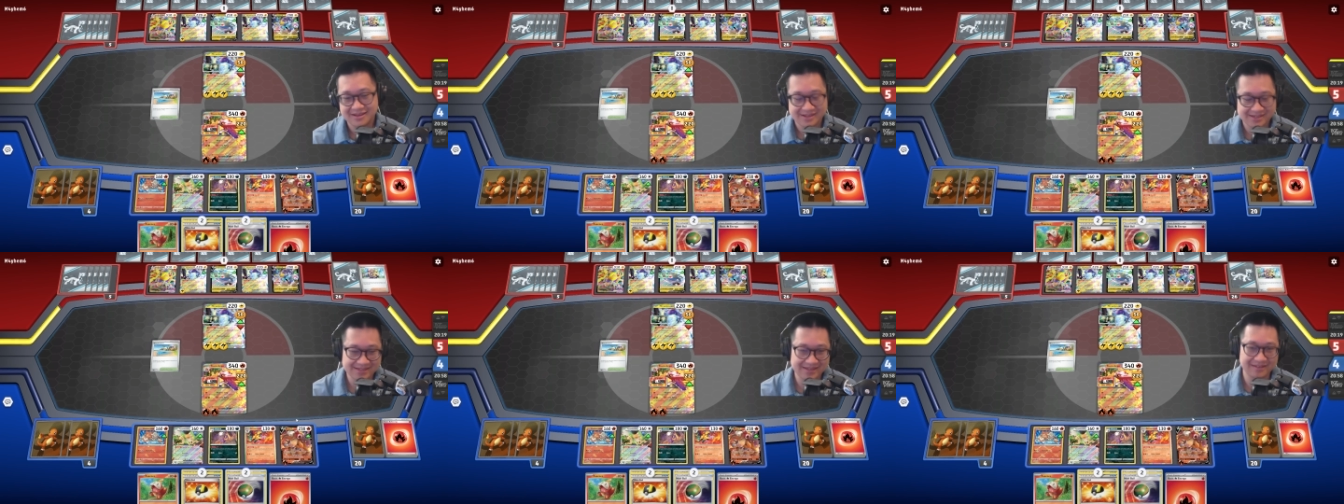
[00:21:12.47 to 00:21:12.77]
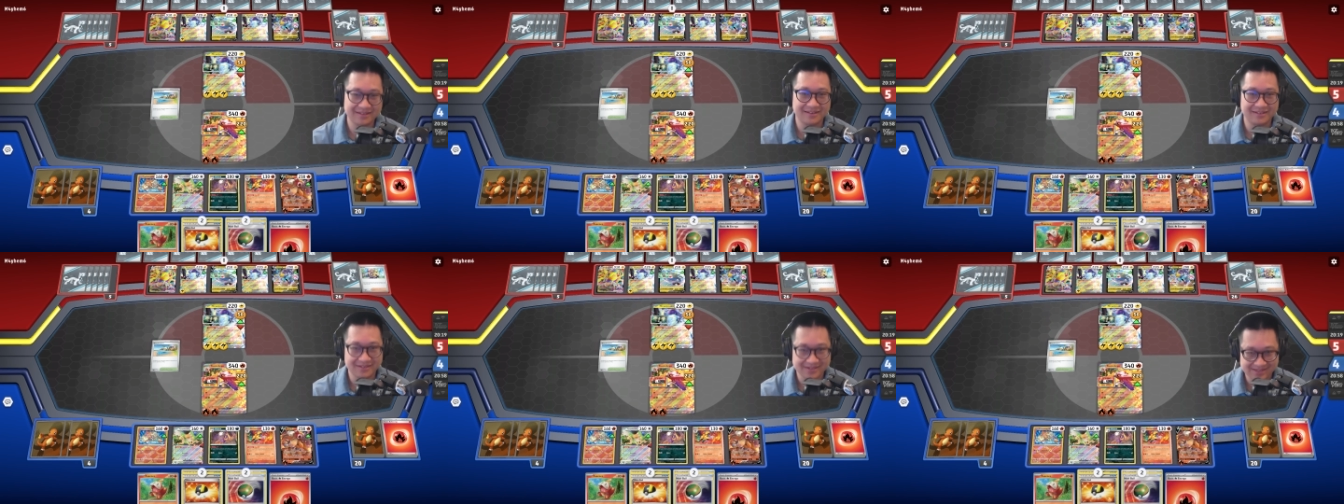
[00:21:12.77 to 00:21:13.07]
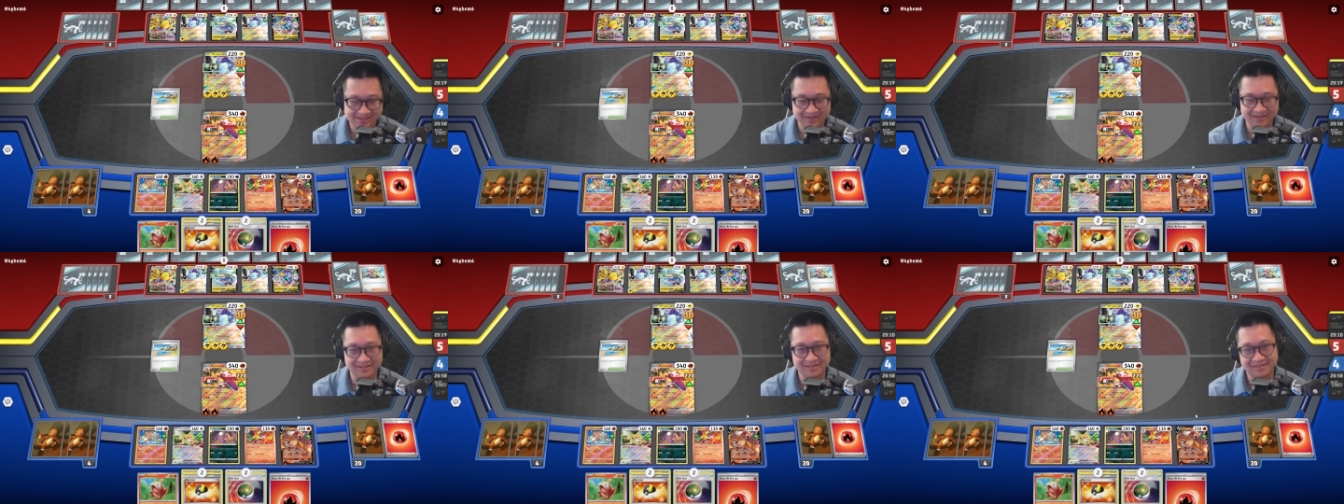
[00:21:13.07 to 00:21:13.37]
Still,
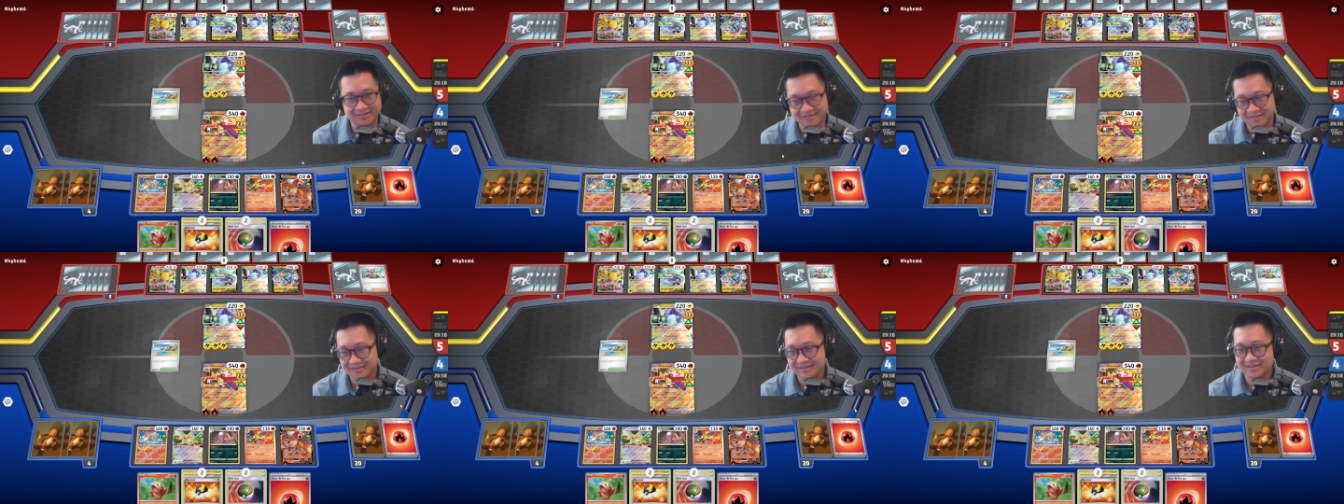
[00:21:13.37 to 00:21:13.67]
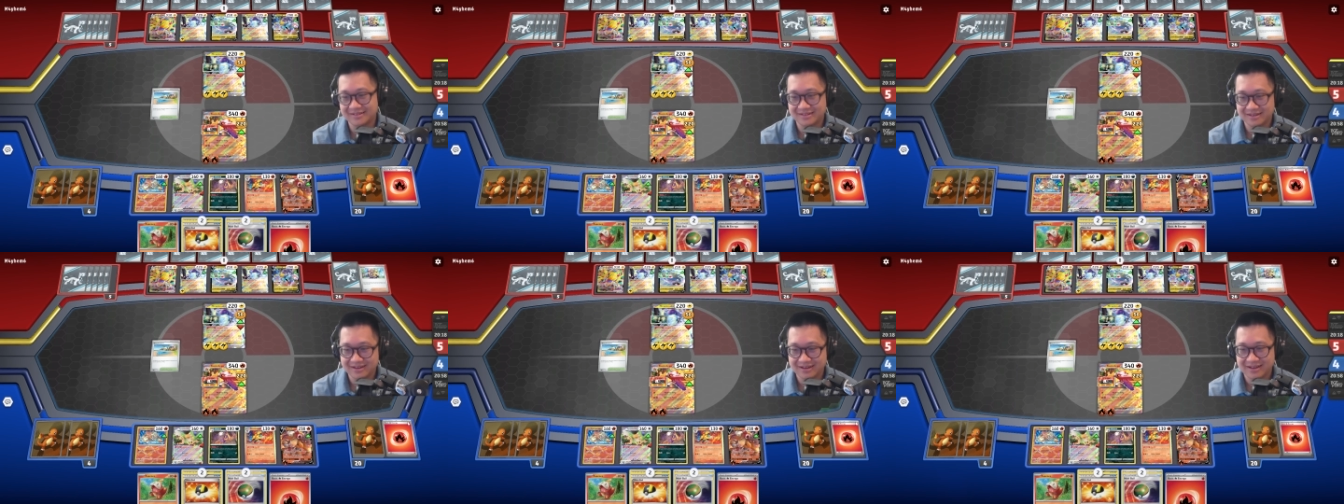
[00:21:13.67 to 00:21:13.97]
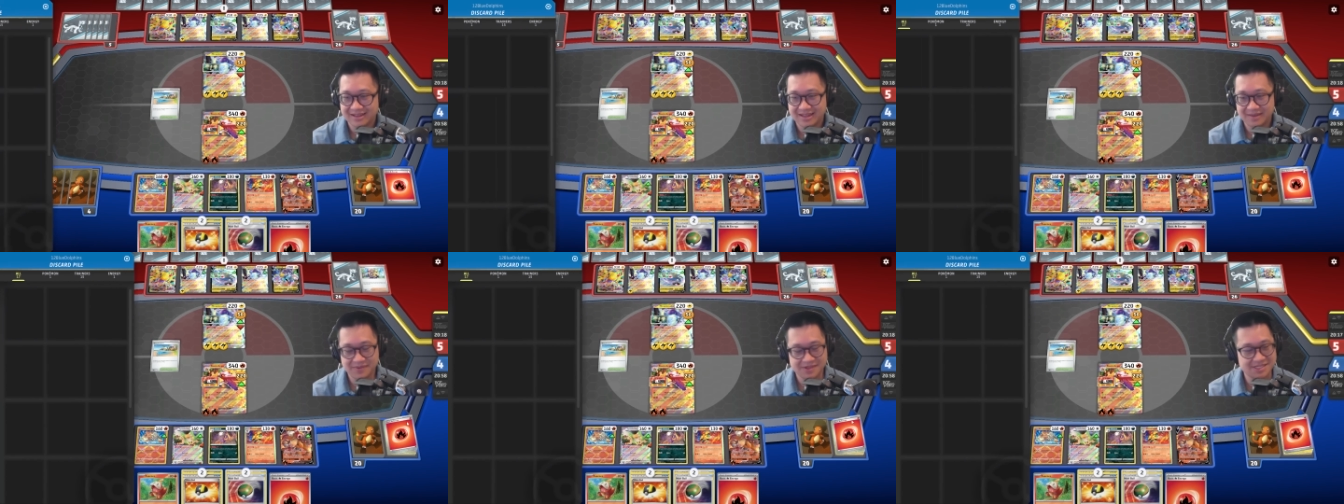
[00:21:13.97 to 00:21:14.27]
still.
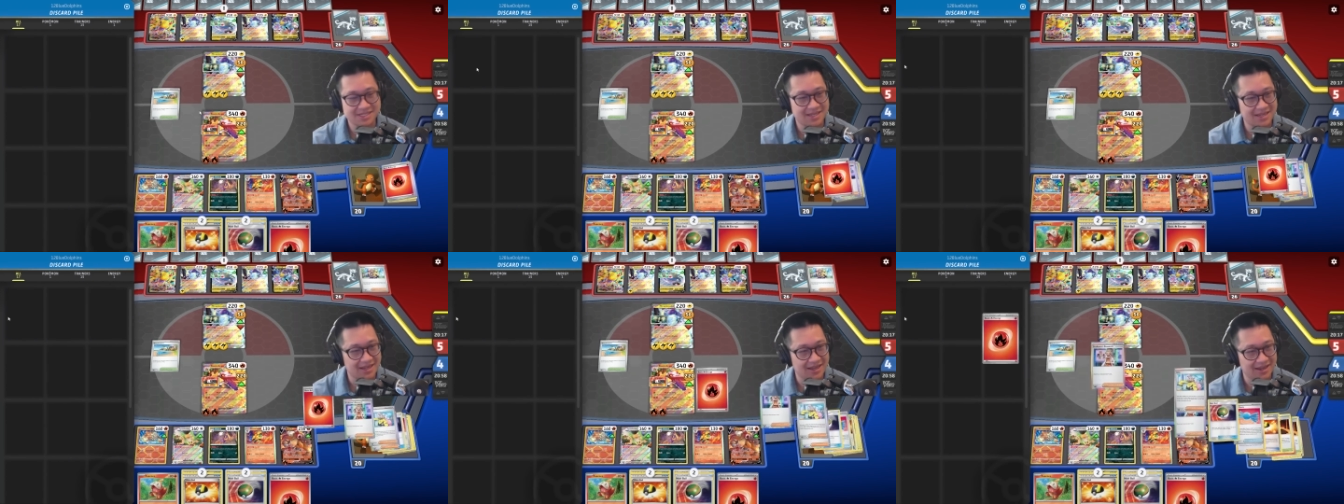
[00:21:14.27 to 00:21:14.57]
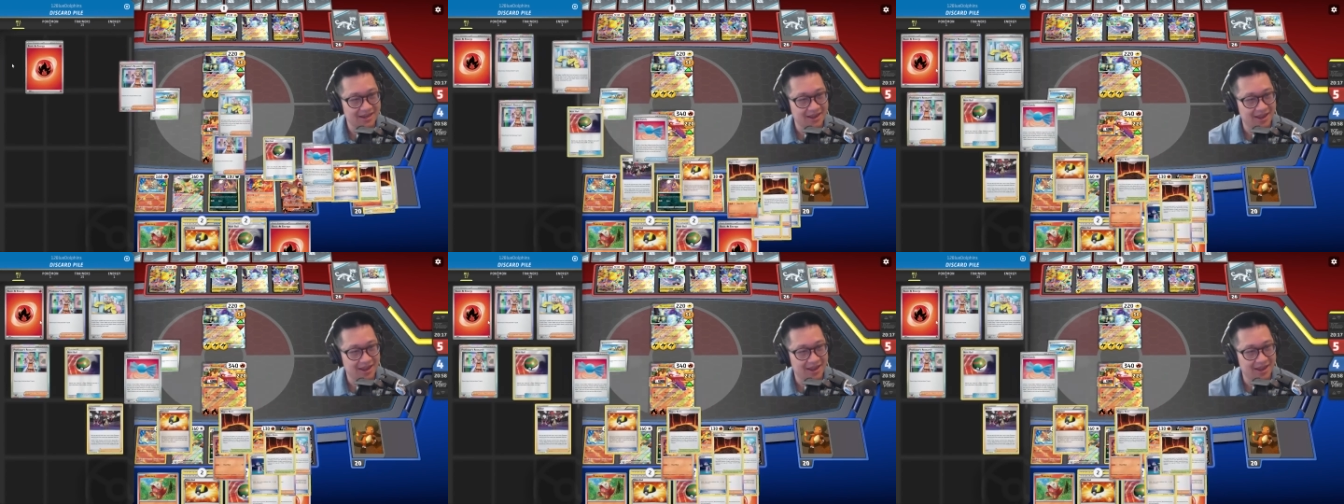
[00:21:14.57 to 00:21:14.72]
Let me see.